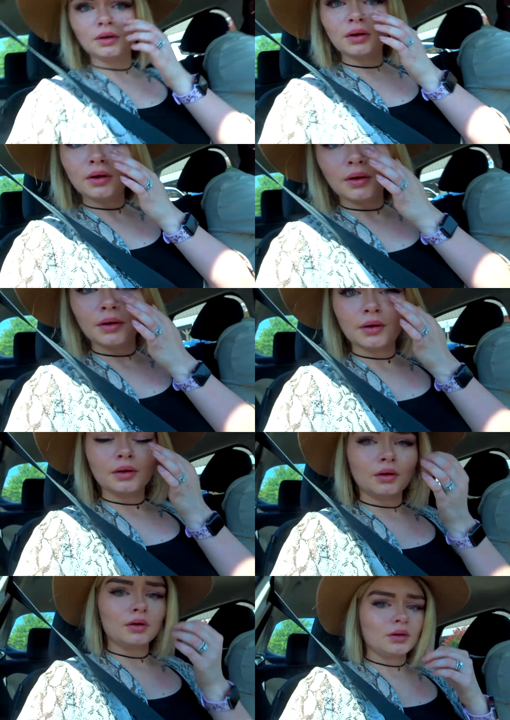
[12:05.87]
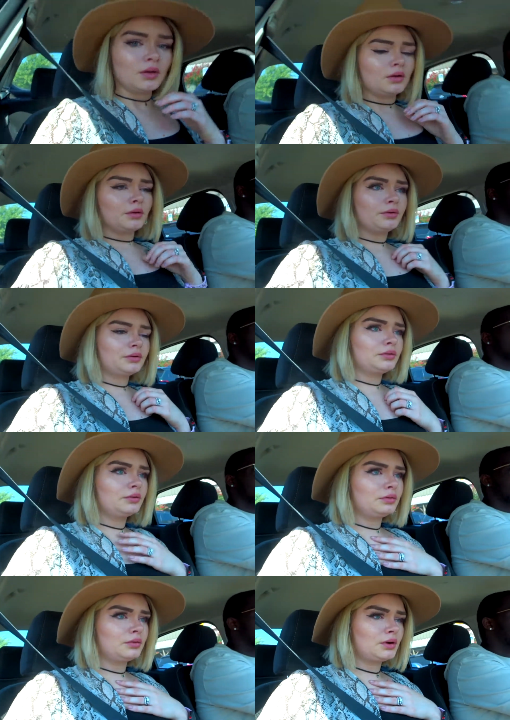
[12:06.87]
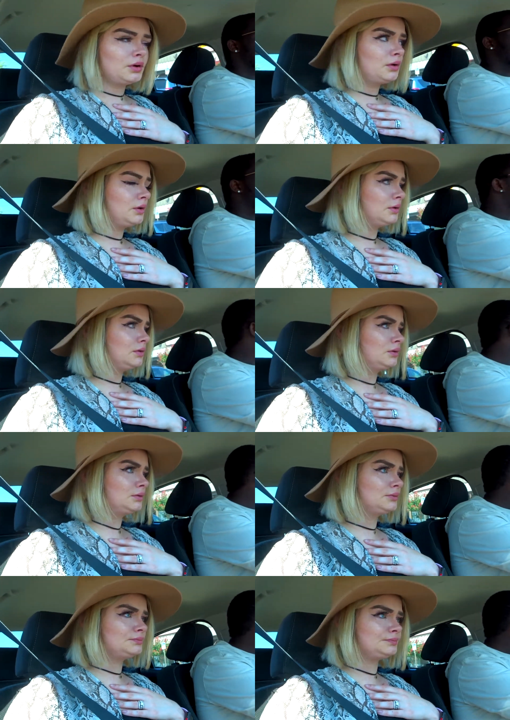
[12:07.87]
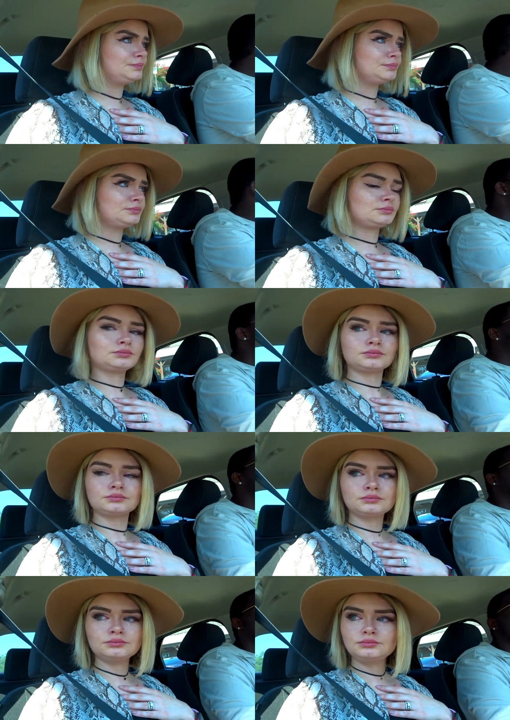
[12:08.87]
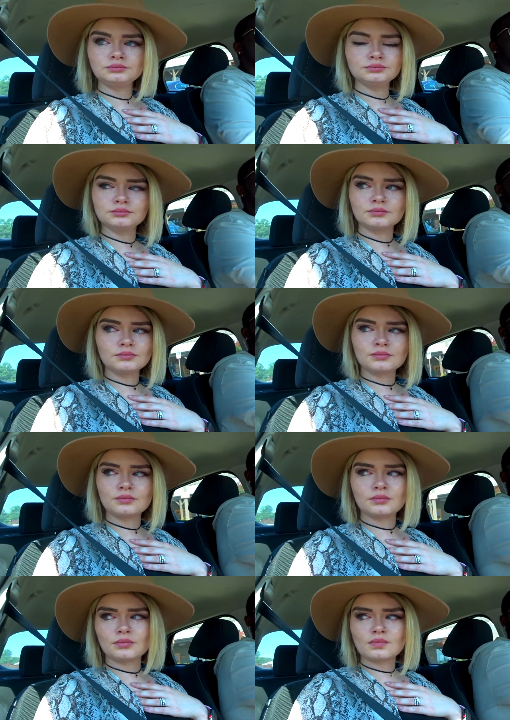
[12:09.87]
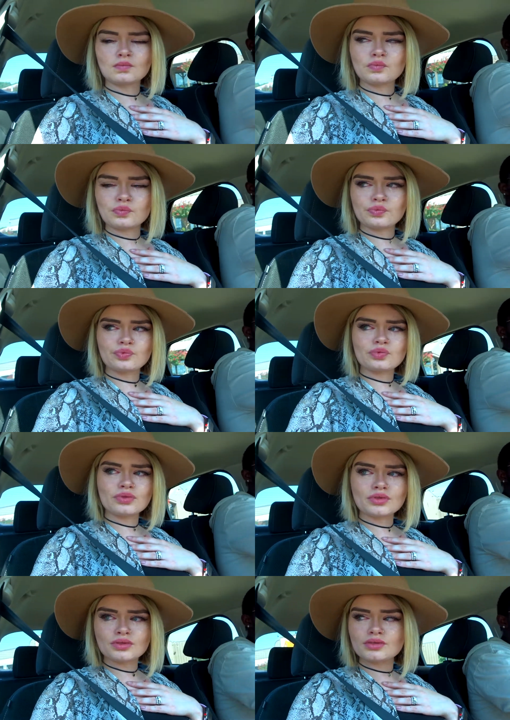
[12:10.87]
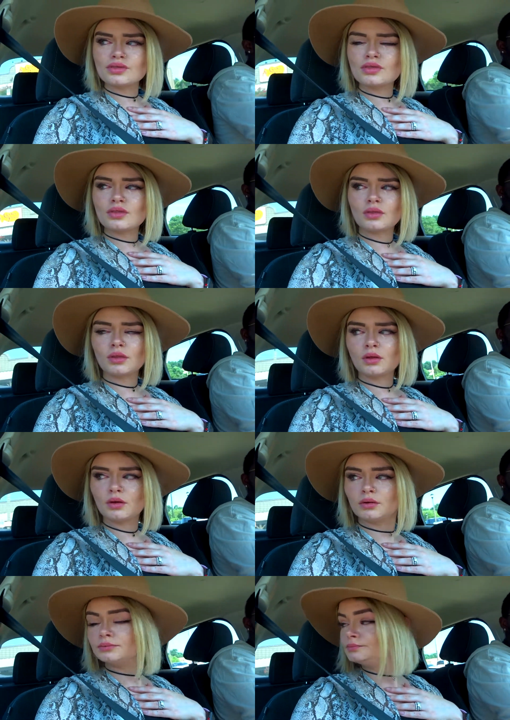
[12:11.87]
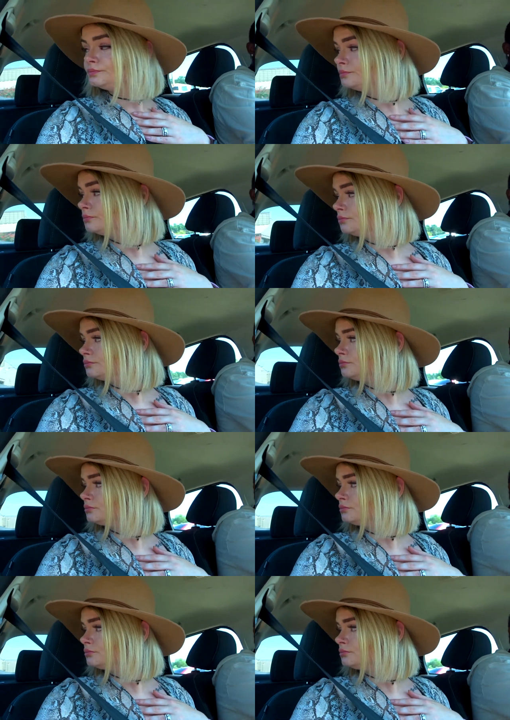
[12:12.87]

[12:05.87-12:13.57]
[no speech]